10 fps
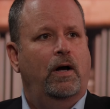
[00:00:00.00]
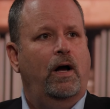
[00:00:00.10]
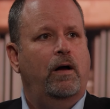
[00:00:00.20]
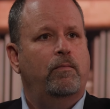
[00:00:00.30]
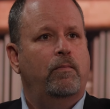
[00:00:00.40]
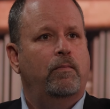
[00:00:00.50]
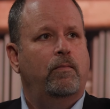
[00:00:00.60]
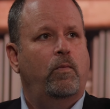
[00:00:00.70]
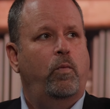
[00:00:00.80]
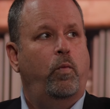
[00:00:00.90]

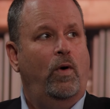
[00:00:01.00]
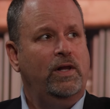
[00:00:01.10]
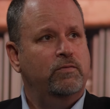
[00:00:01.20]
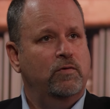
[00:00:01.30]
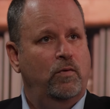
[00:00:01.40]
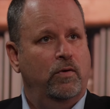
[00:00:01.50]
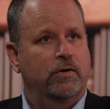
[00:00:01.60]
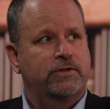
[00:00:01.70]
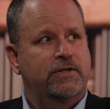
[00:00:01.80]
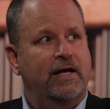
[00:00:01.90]
One of the
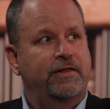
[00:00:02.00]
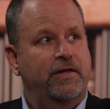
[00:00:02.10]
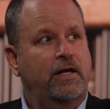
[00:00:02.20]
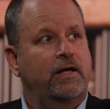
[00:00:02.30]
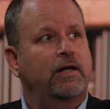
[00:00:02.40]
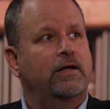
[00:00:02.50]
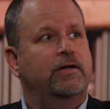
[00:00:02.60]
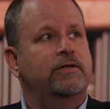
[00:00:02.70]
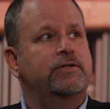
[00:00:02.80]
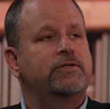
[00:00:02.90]
rewards I think
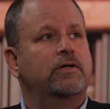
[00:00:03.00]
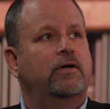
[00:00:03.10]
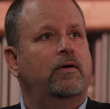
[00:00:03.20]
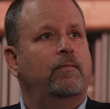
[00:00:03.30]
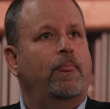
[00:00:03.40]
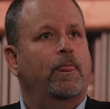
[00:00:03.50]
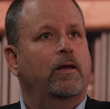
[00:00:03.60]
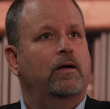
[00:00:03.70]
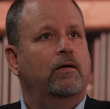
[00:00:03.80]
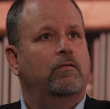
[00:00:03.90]
is,
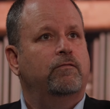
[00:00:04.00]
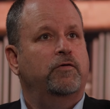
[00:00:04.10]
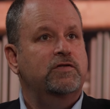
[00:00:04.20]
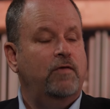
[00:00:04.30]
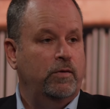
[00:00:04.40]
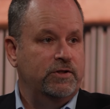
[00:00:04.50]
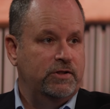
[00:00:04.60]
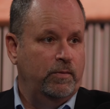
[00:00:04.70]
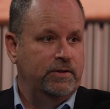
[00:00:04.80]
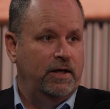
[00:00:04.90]
first of all, when
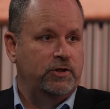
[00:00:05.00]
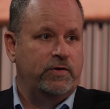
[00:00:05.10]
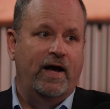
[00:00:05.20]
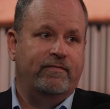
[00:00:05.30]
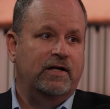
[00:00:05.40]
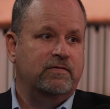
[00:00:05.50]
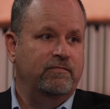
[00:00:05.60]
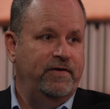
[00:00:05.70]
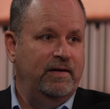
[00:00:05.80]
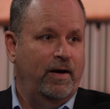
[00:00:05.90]
someone tells you, "Hey, I've got
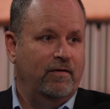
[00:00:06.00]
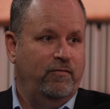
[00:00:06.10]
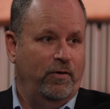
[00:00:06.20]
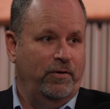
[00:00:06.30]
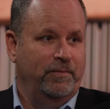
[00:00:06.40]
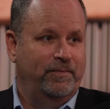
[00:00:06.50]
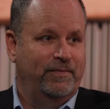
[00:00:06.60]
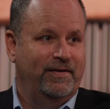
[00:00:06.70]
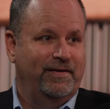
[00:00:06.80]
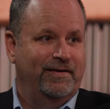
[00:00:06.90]
some feedback for you,
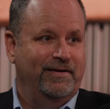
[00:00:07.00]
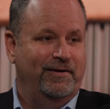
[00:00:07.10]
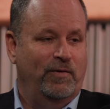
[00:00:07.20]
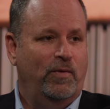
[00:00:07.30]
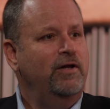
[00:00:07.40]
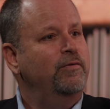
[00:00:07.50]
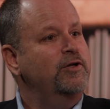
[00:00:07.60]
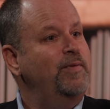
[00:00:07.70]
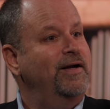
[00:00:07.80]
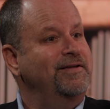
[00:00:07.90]
what are you
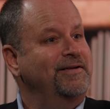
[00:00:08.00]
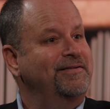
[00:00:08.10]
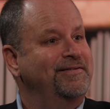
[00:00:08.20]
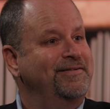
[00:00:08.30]
expecting?"